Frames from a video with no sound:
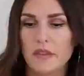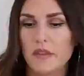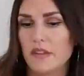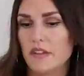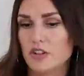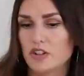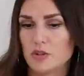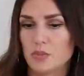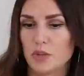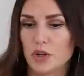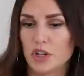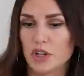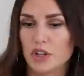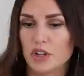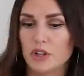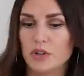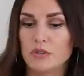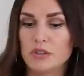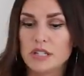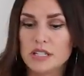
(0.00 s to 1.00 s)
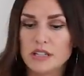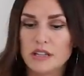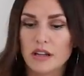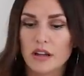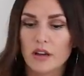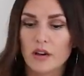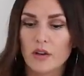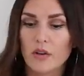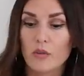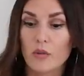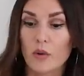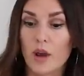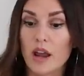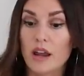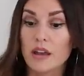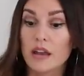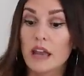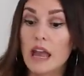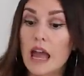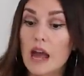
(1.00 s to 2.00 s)
And then they just bring a cute detail.
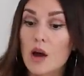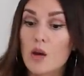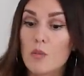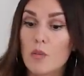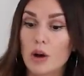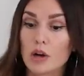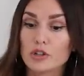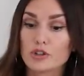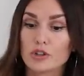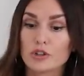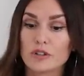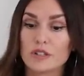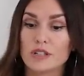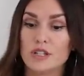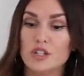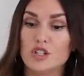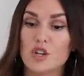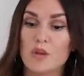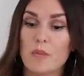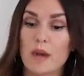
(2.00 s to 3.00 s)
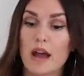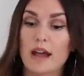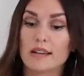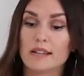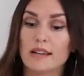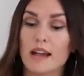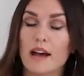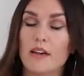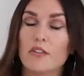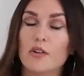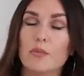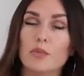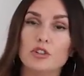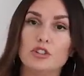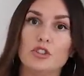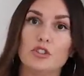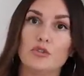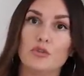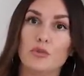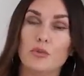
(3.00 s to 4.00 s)
Right now, Marshalls and TJ Maxx have them,
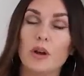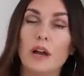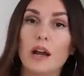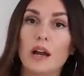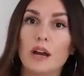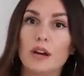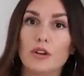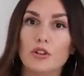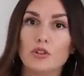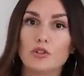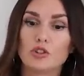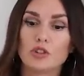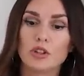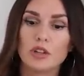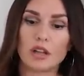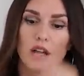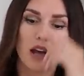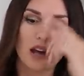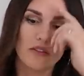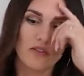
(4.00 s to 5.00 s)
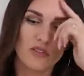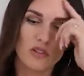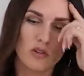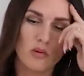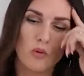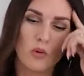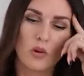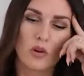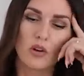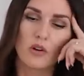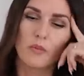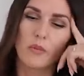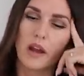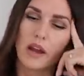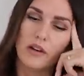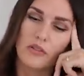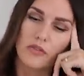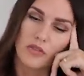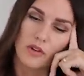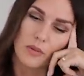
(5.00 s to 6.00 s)
which is rare. Usually I've ordered
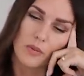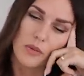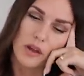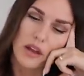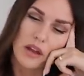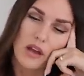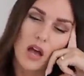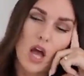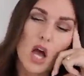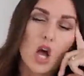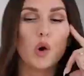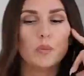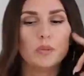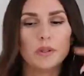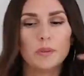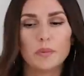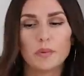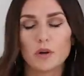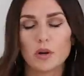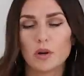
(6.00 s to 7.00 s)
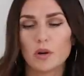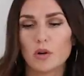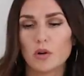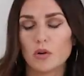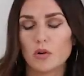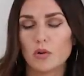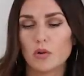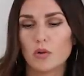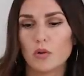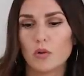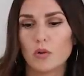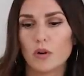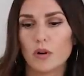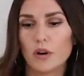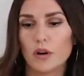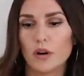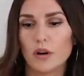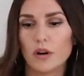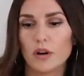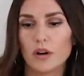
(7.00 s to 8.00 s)
mine from like Home Depot
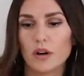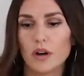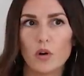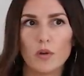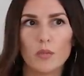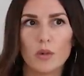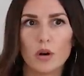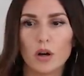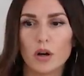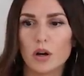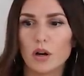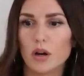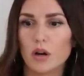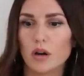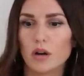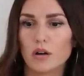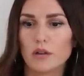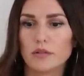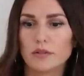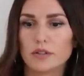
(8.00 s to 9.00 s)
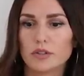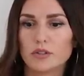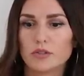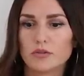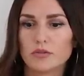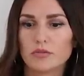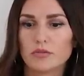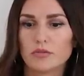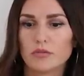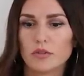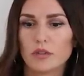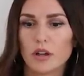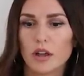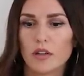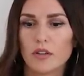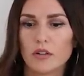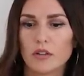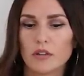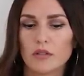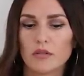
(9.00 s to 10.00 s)
or Walmart,
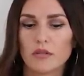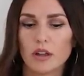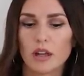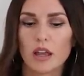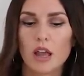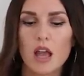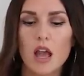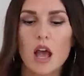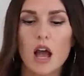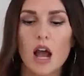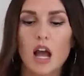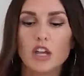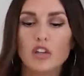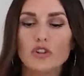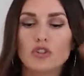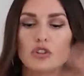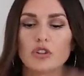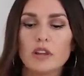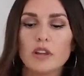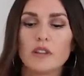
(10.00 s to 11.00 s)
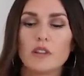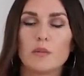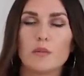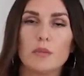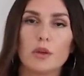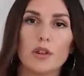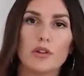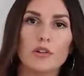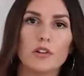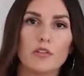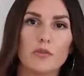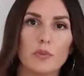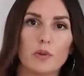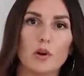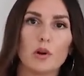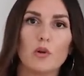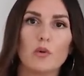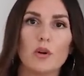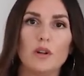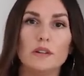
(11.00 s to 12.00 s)
other, like I usually get the mother of
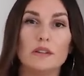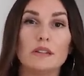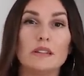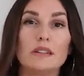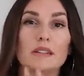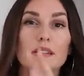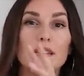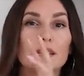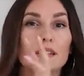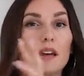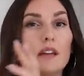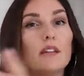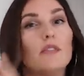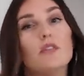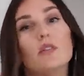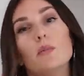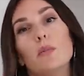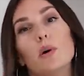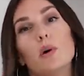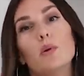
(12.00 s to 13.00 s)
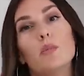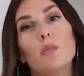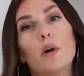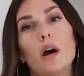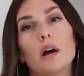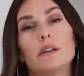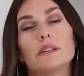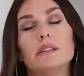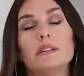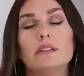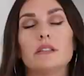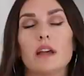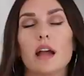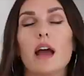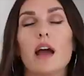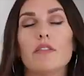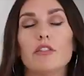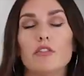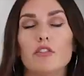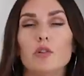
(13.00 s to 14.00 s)
pearl ones instead of the bone boxes. I
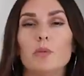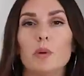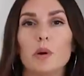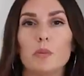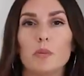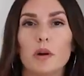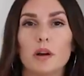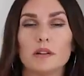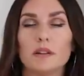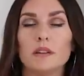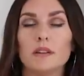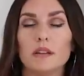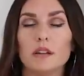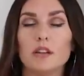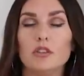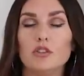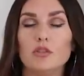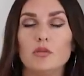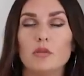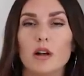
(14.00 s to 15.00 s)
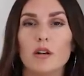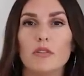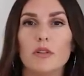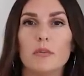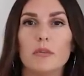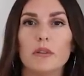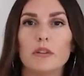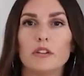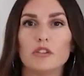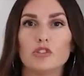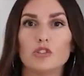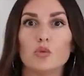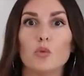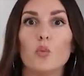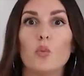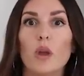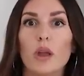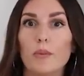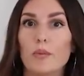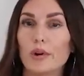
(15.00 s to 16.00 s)
have a few bone boxes and I do love them, but they're just
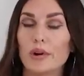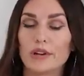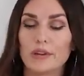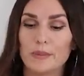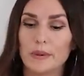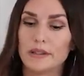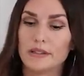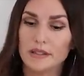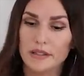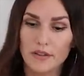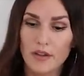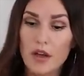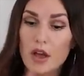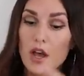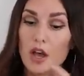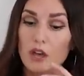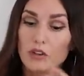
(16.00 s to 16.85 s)
way more expensive.